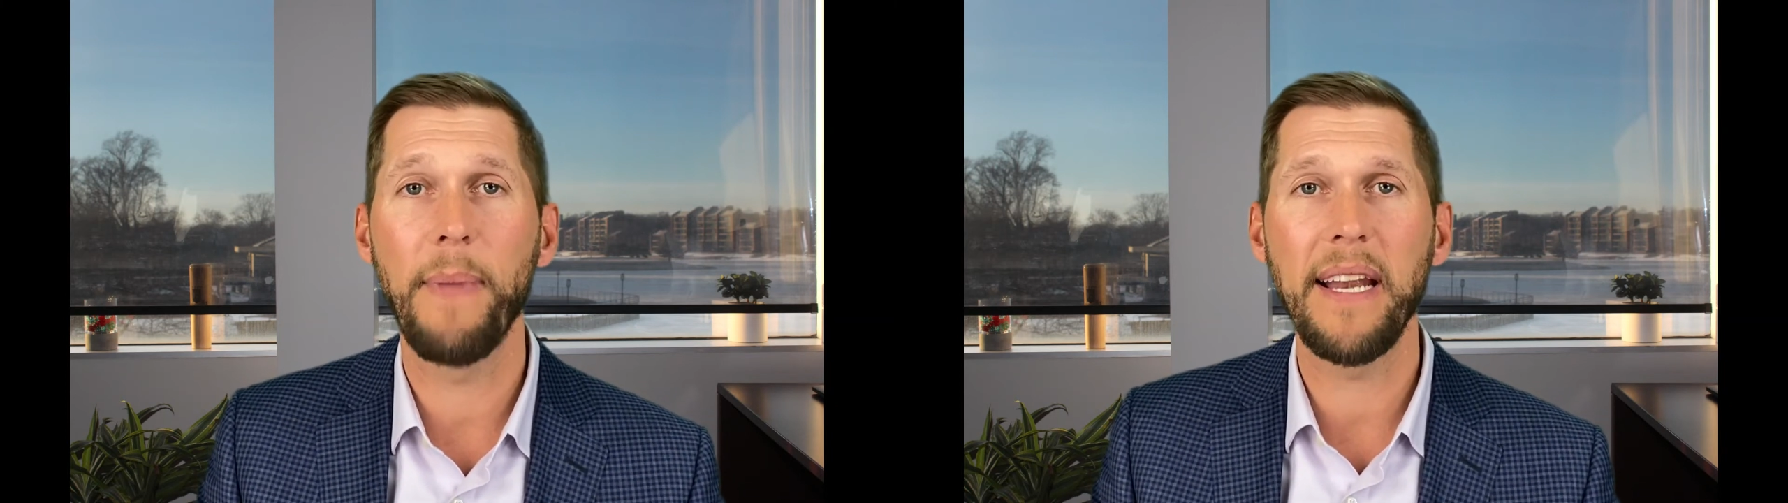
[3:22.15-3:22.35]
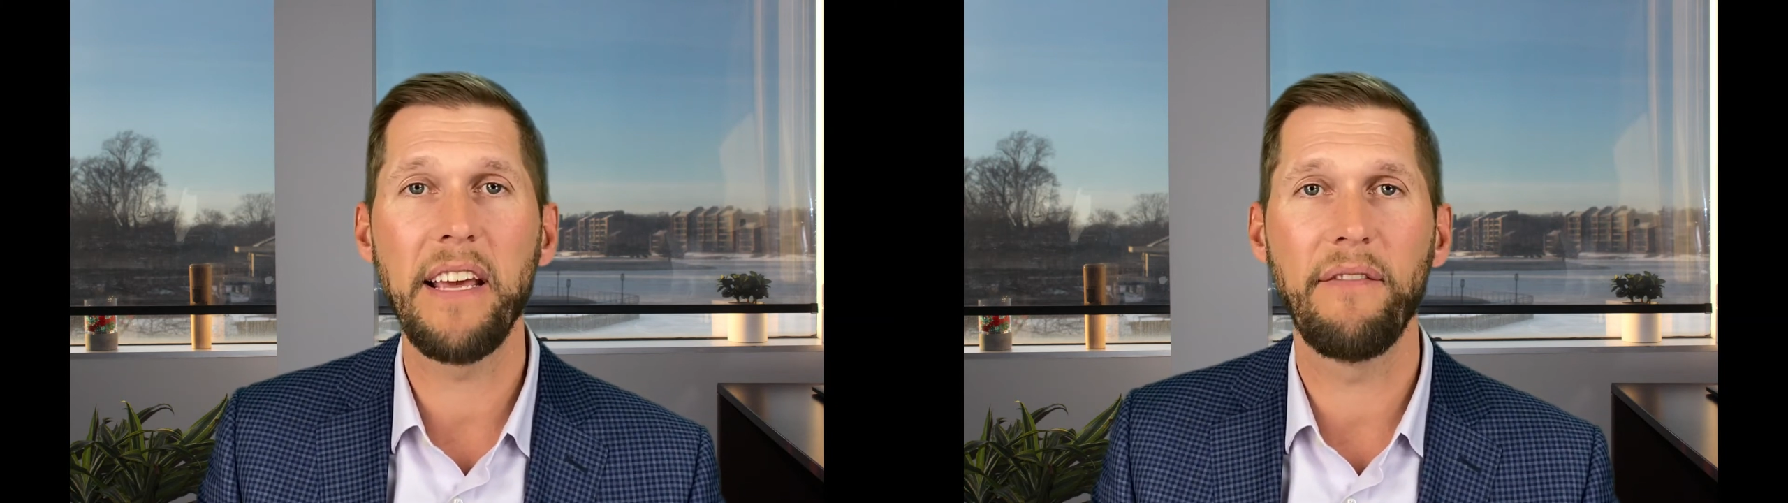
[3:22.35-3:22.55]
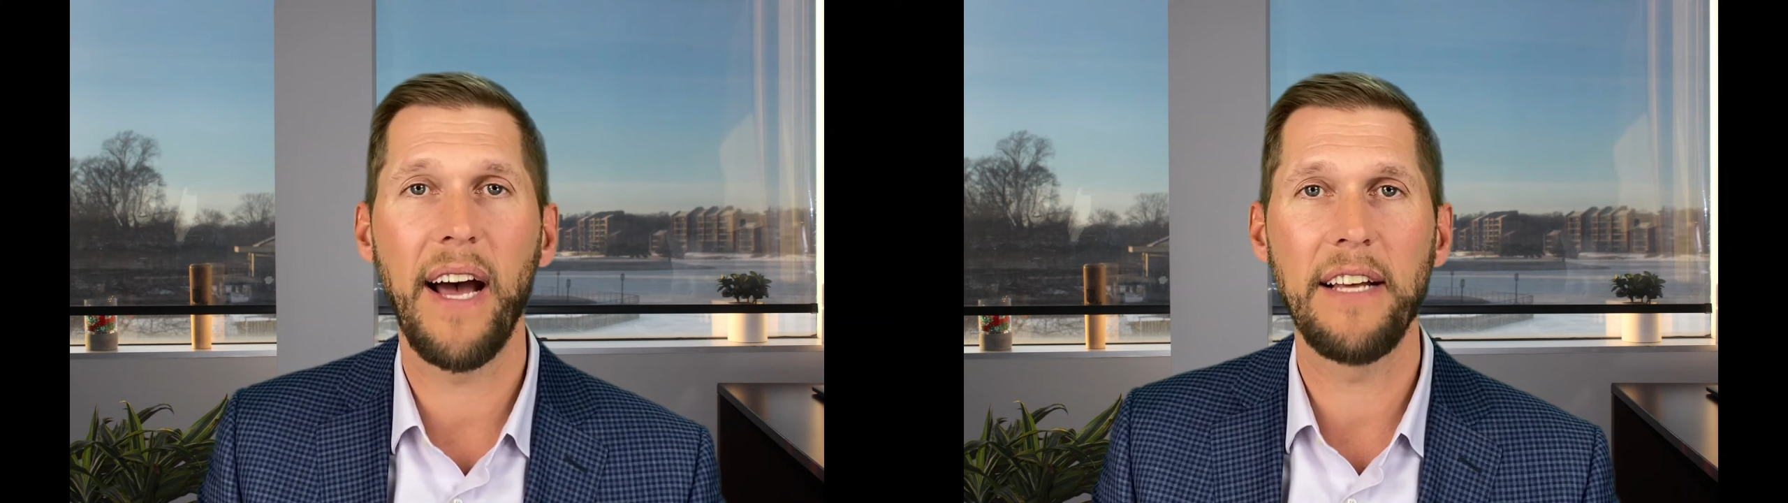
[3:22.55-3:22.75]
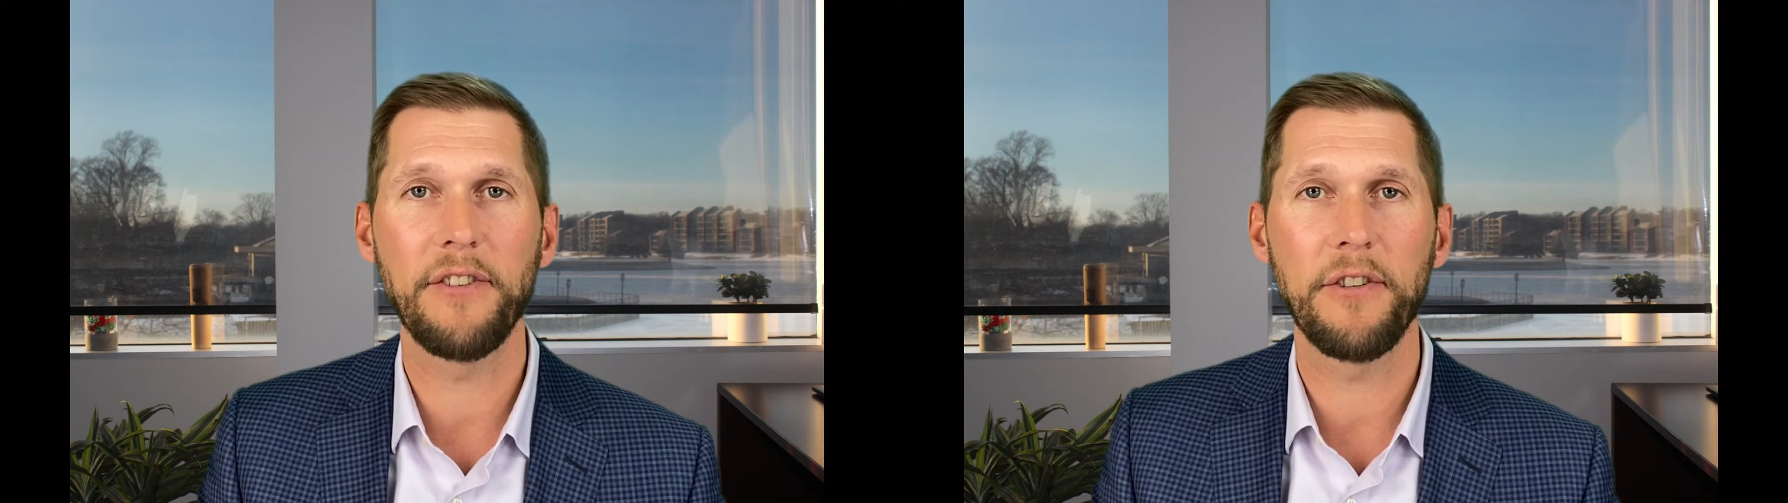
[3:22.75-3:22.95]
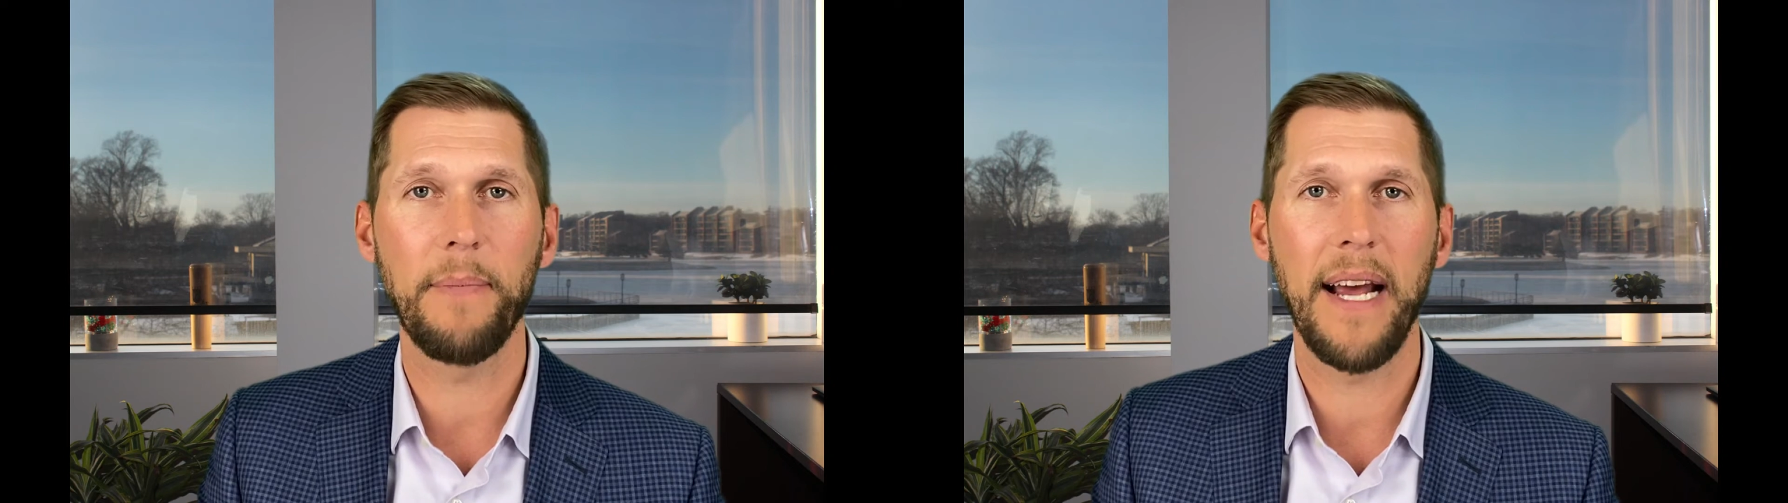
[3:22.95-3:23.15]
many
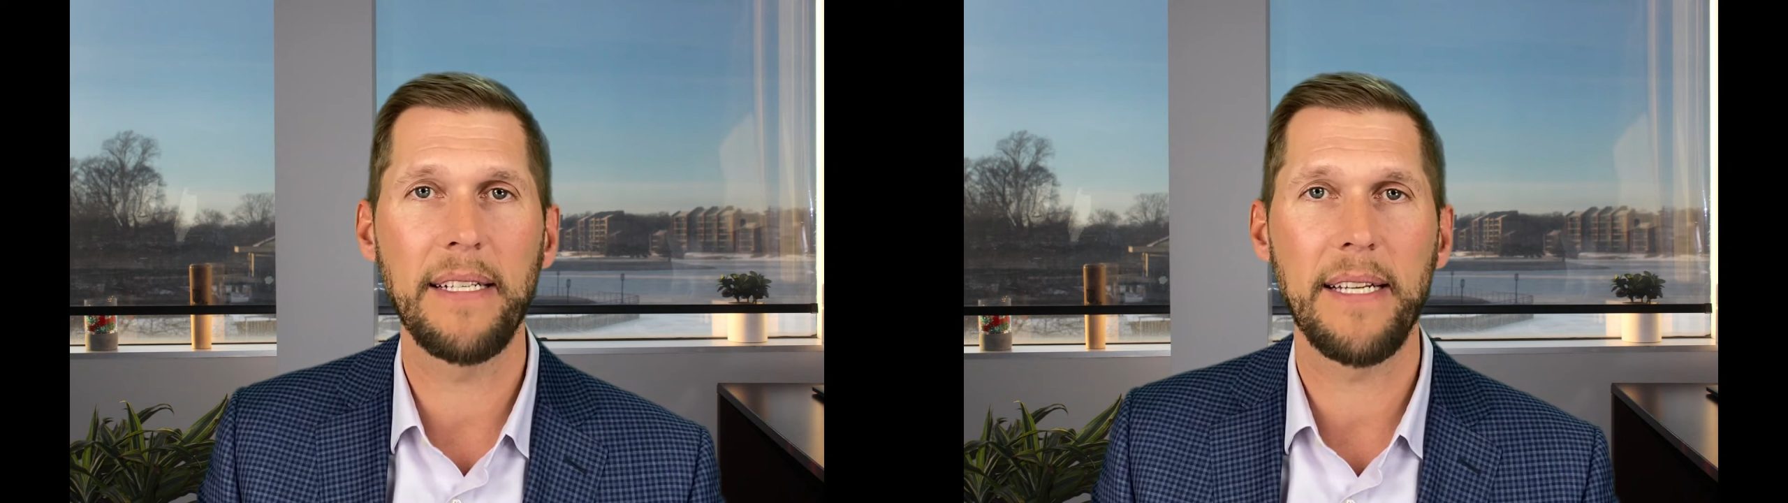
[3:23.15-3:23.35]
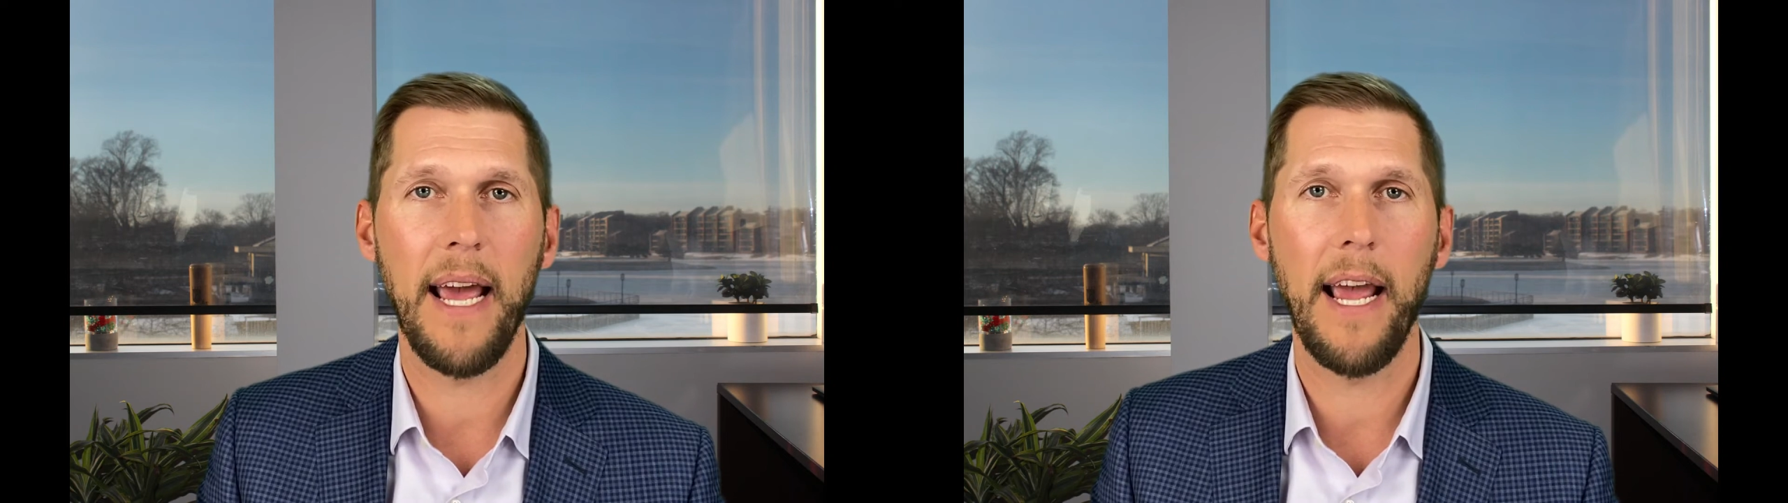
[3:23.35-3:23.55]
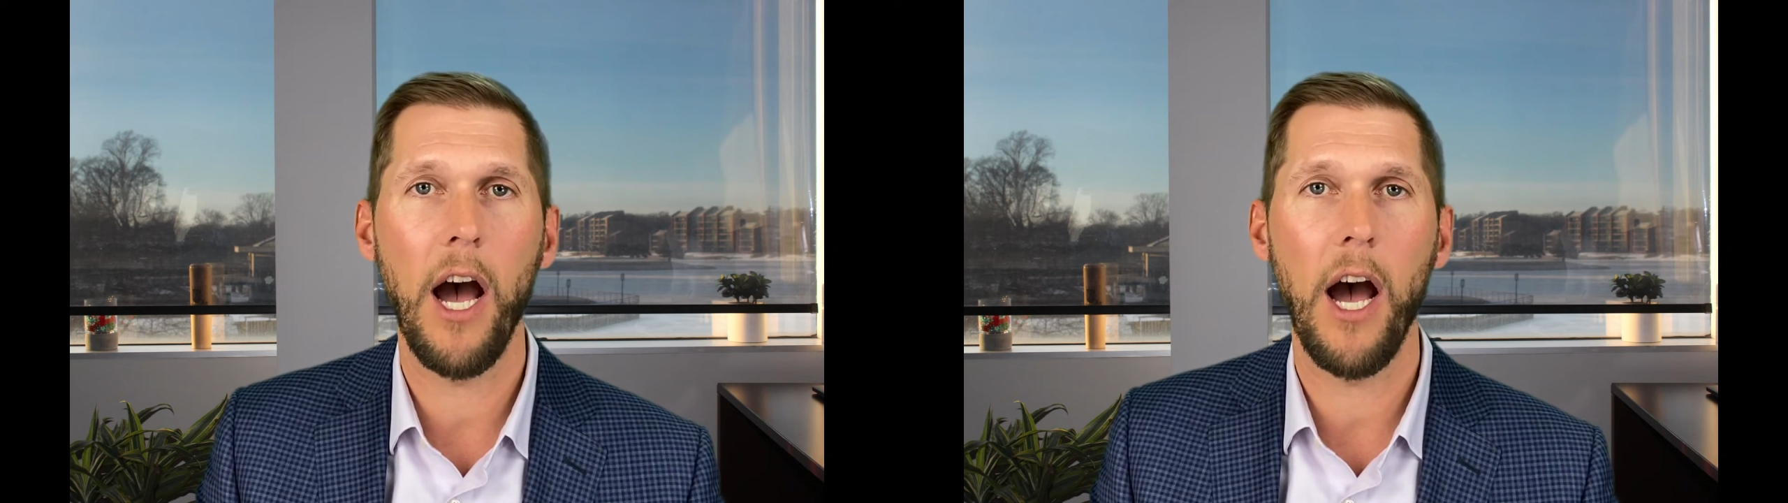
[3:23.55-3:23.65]
advisors might say,